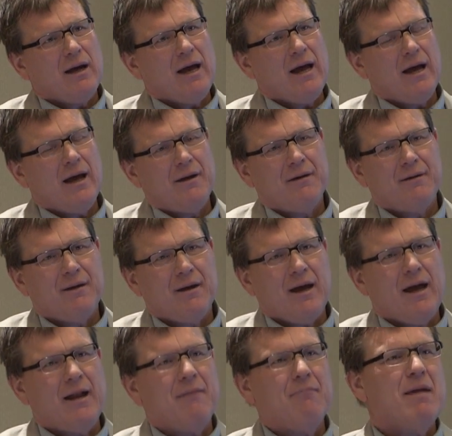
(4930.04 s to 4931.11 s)
And,
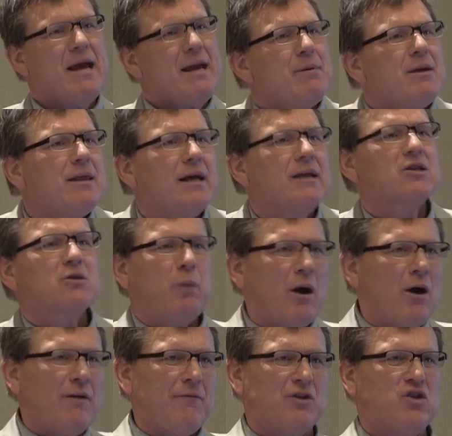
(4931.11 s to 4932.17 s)
and maybe that's
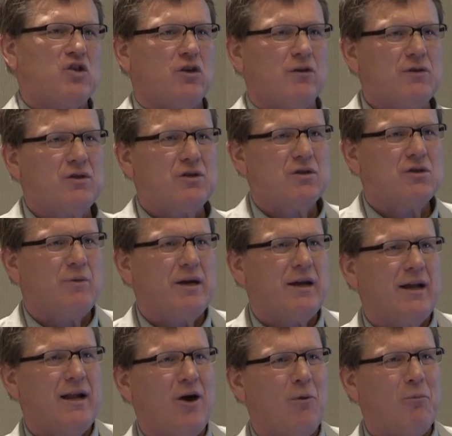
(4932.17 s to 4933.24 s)
part of the services we
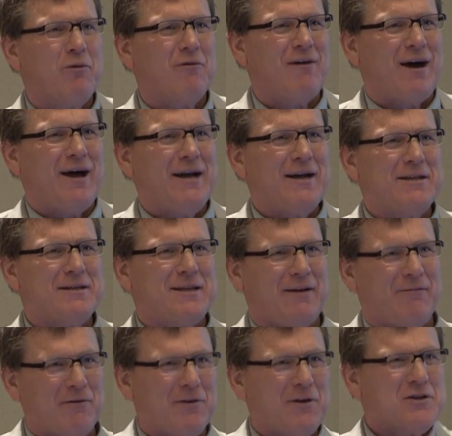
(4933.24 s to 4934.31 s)
can help provide and say
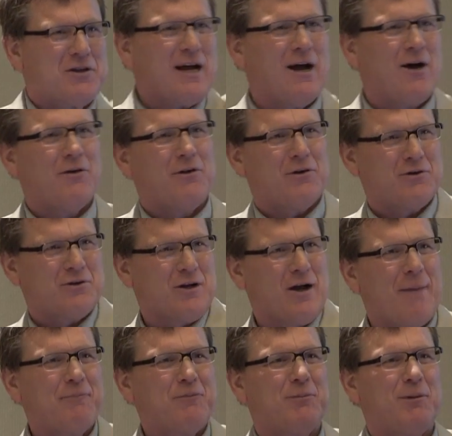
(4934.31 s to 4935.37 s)
for this cow there's an
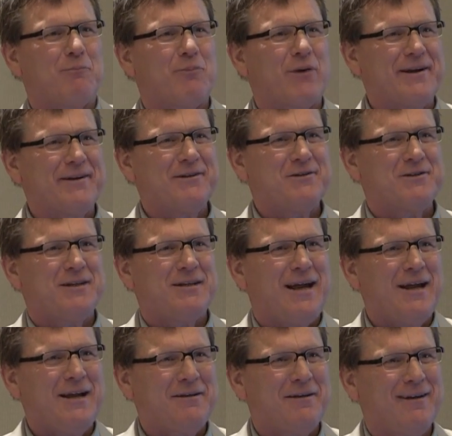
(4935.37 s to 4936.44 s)
optimum pregnancy
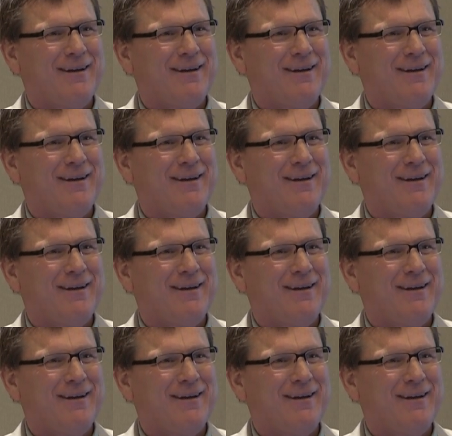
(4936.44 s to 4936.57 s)
date